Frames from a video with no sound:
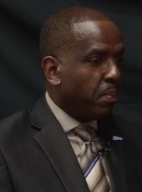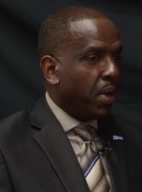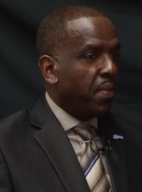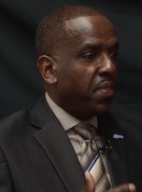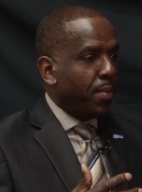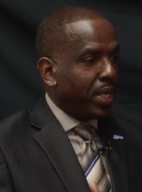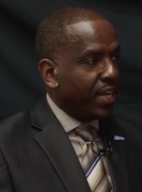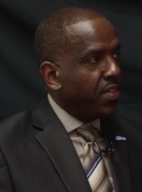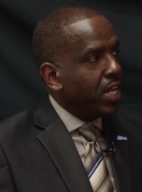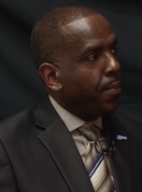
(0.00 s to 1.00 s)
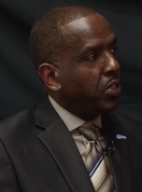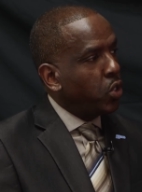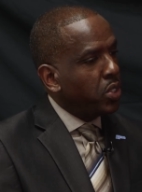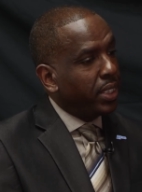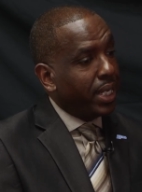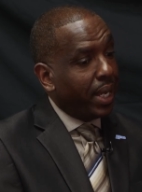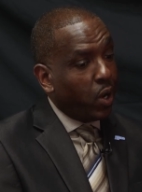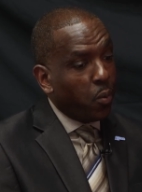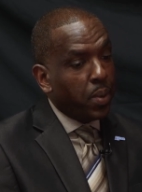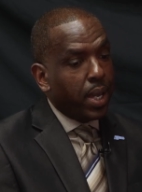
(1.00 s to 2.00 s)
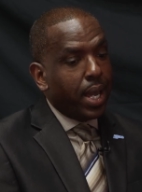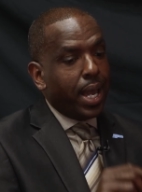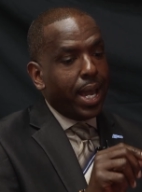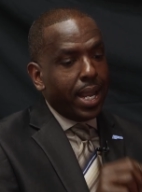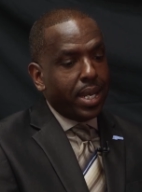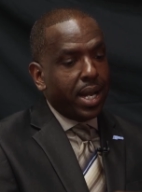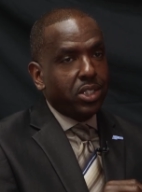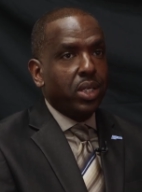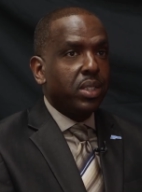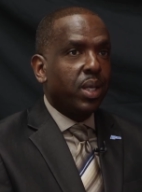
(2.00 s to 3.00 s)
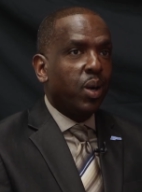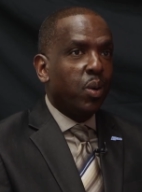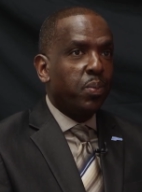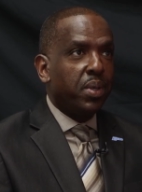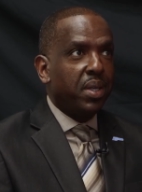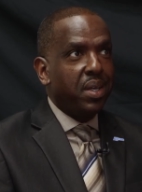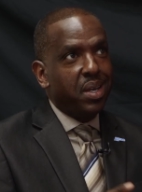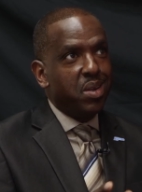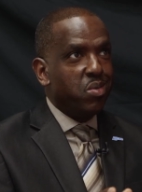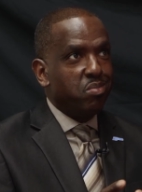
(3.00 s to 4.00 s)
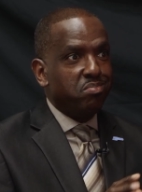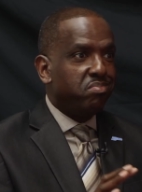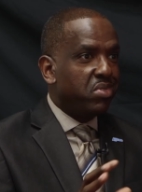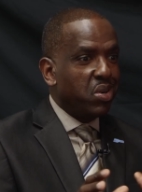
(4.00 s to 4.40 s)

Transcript: but they be given the opportunity to get help and not just help in, you